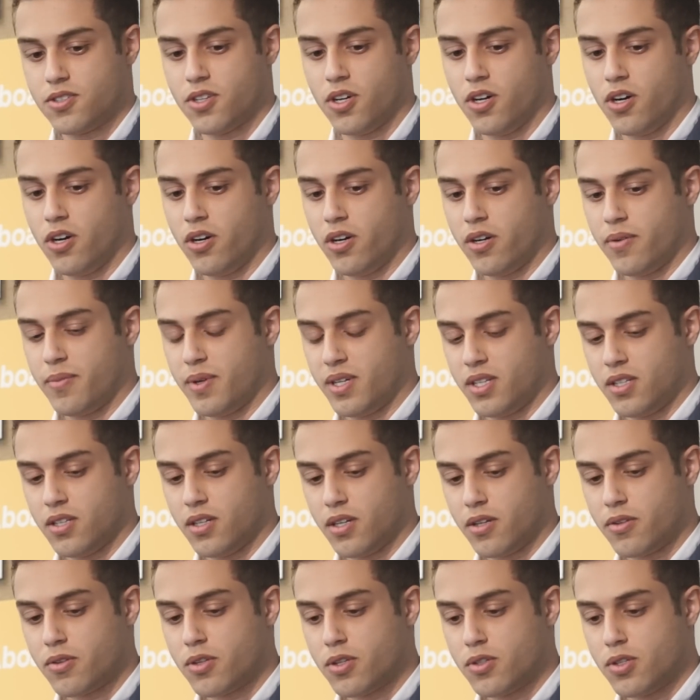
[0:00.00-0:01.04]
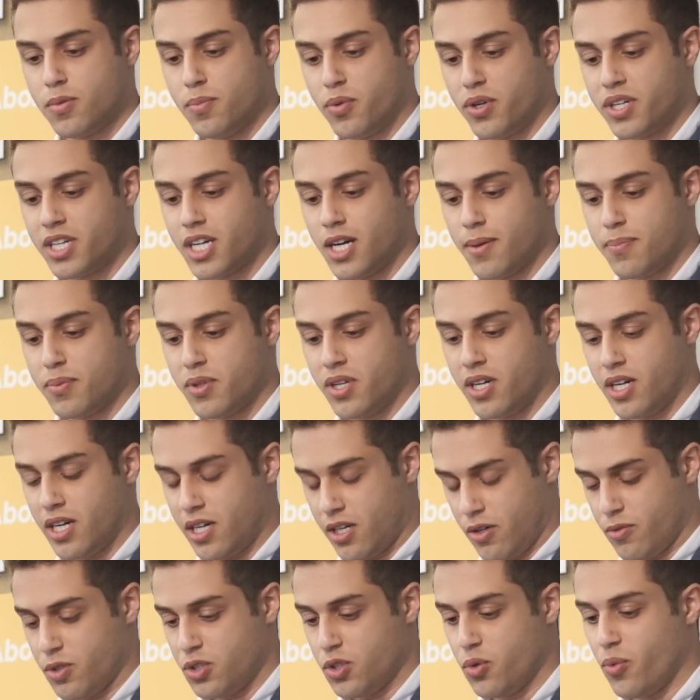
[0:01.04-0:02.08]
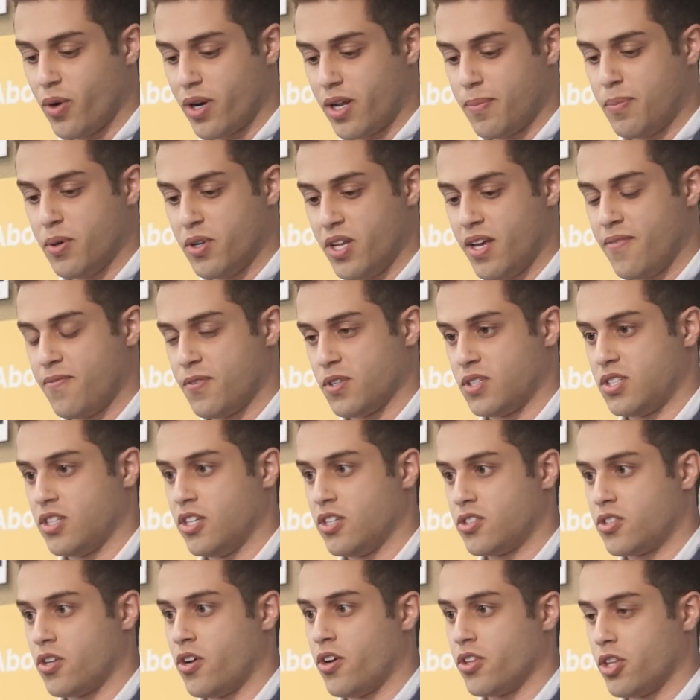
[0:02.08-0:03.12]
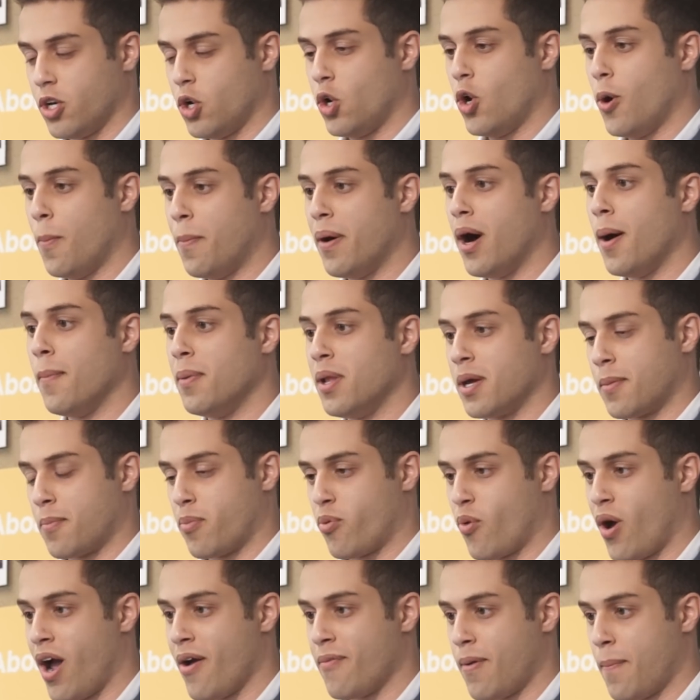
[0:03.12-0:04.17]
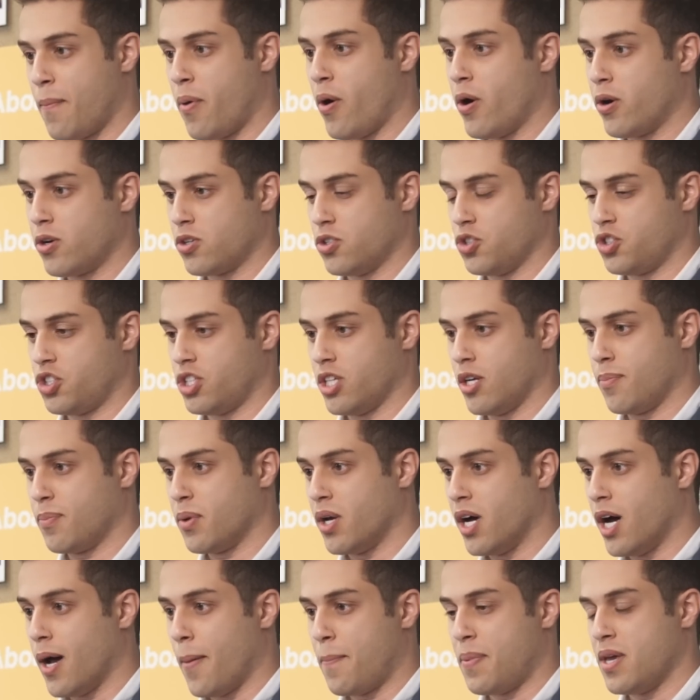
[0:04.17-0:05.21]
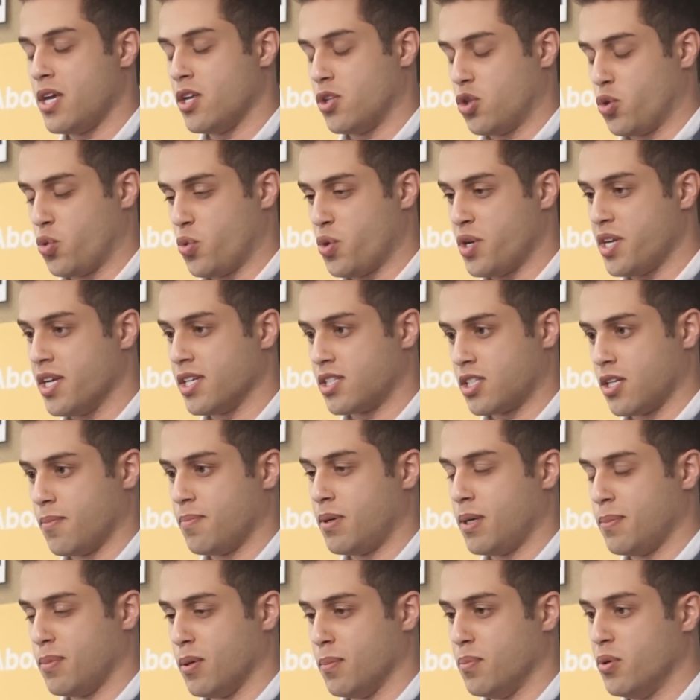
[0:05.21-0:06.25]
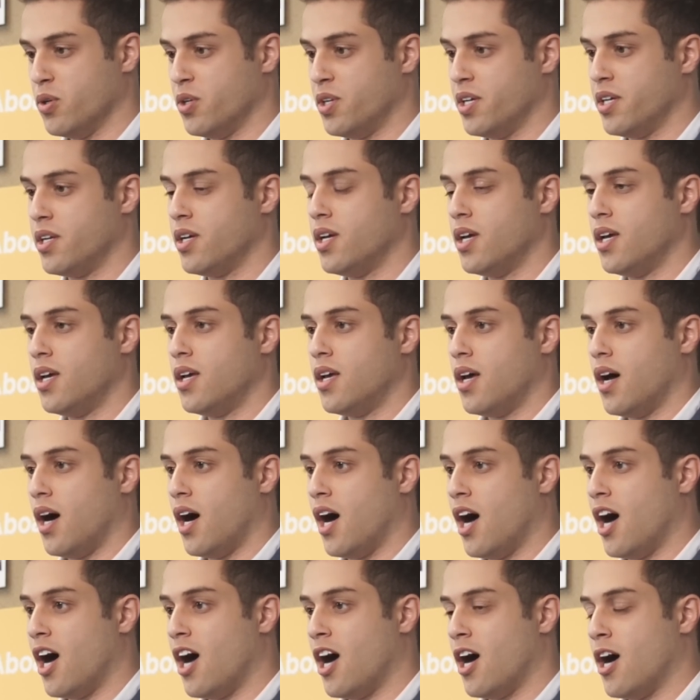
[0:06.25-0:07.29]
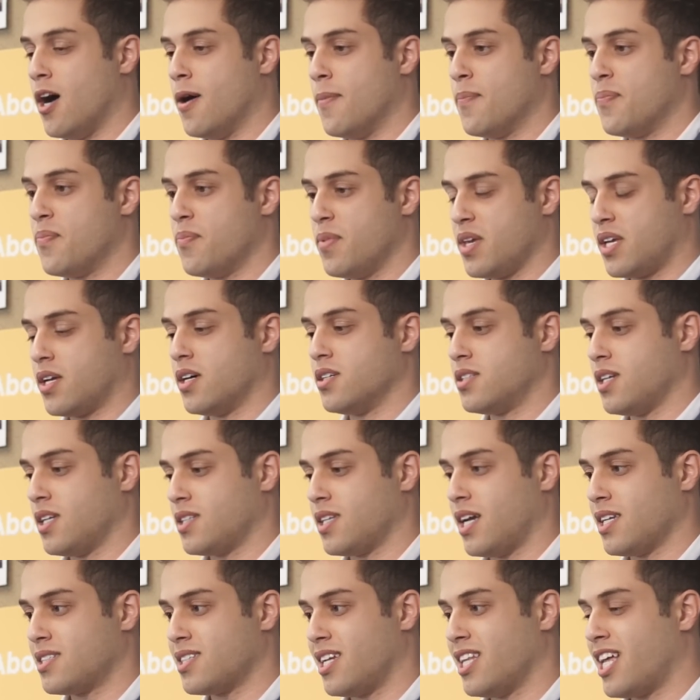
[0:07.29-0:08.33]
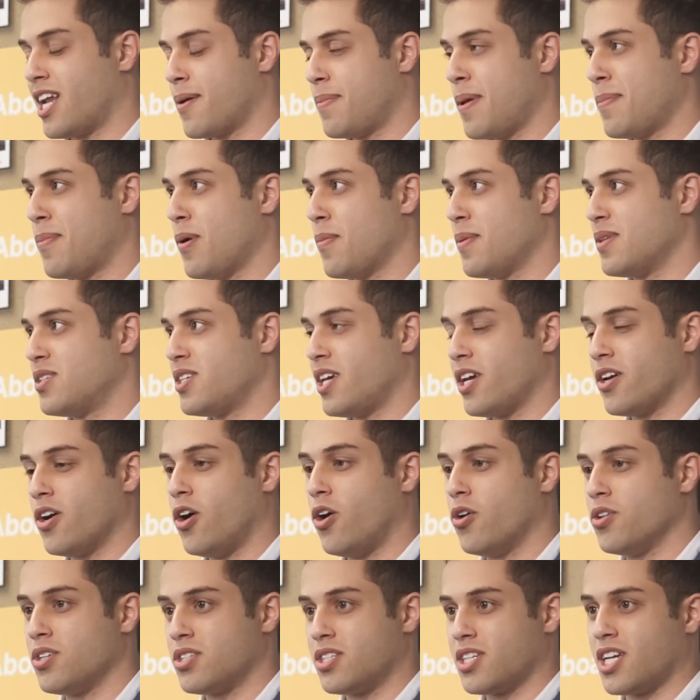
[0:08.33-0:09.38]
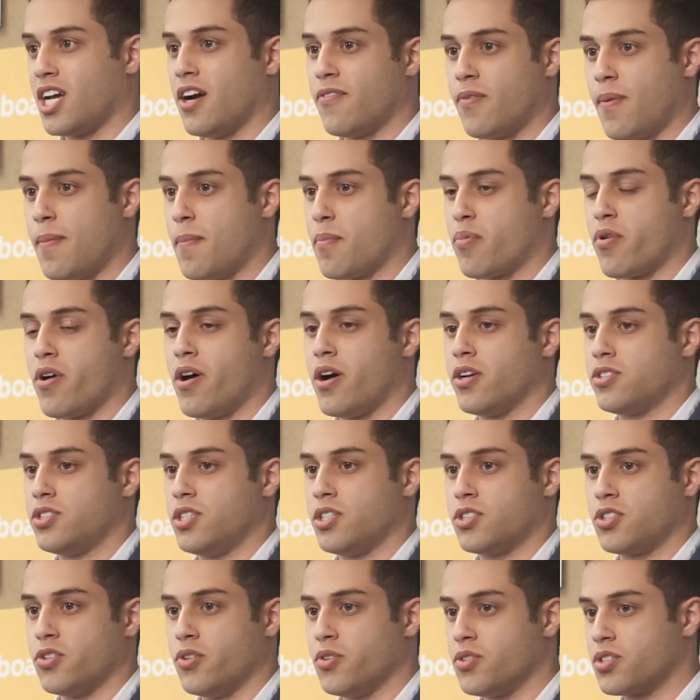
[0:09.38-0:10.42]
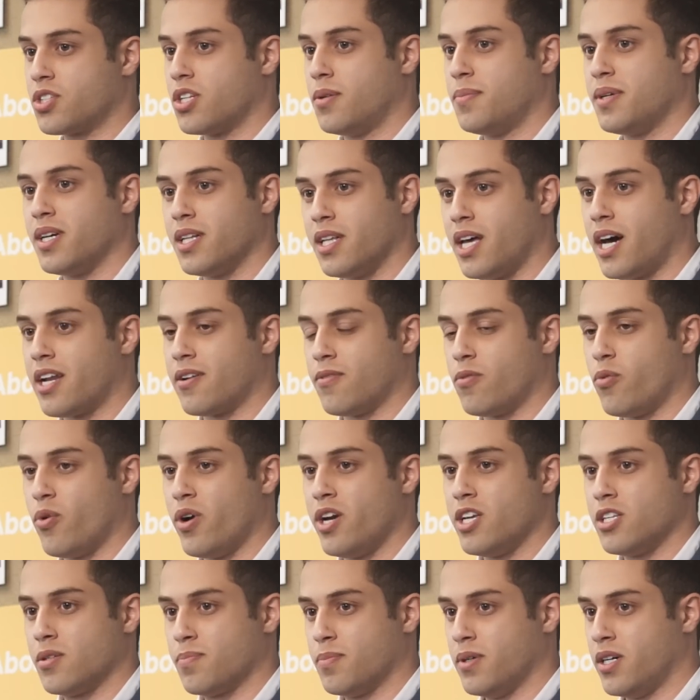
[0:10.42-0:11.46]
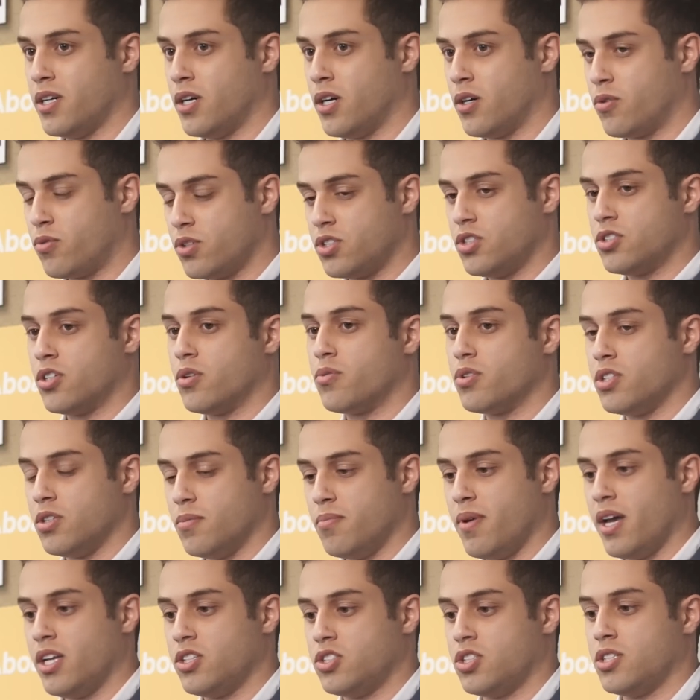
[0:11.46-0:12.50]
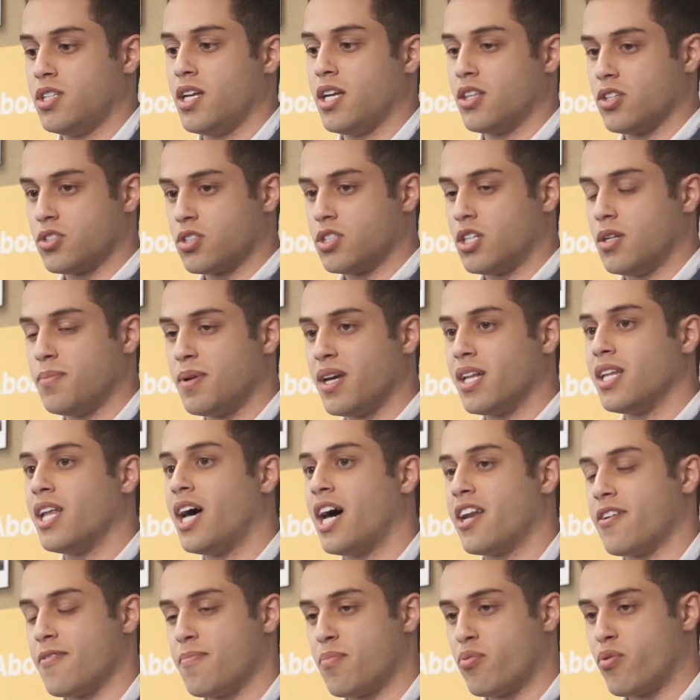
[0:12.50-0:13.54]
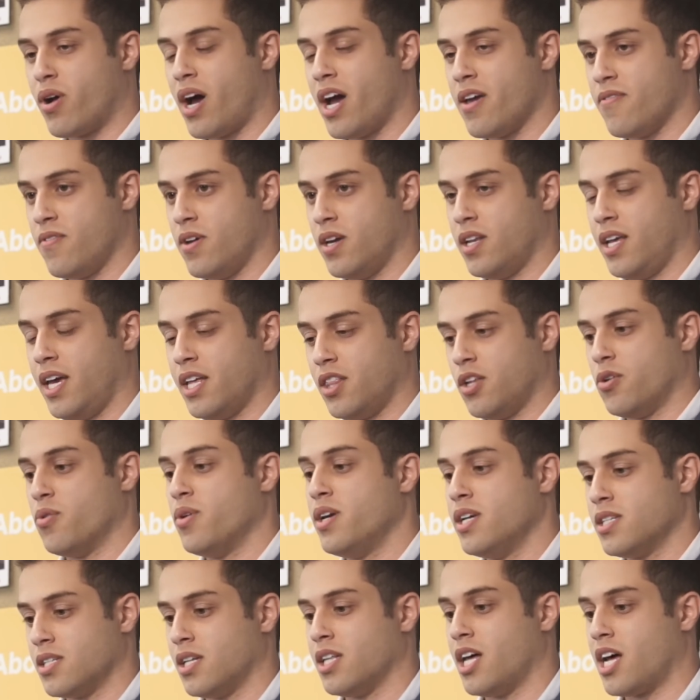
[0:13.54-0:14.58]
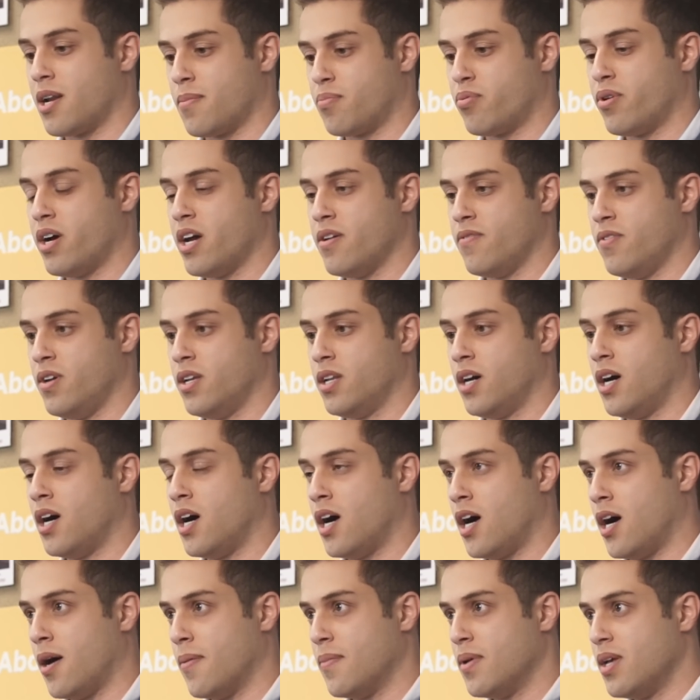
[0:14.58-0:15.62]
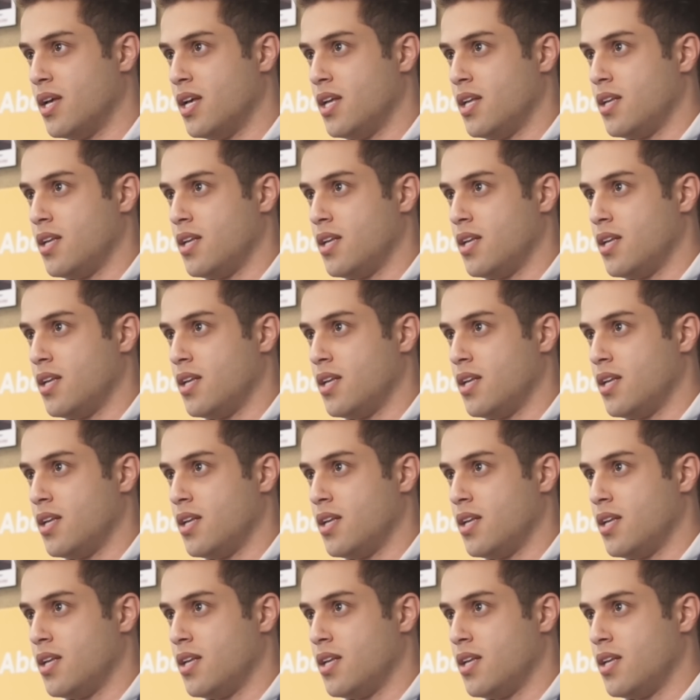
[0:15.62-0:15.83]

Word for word: So I mean, uh, to, bring up, we do want to put emphasis on the whole public-private partnership uh, P3, as some people put it, um, because that, that's a lot of people have been saying, oh, this is a government project, so there's going to be a lot of waste. But when you know when you mention that, there's going to be a lot of private, and there is a lot of private. Uh,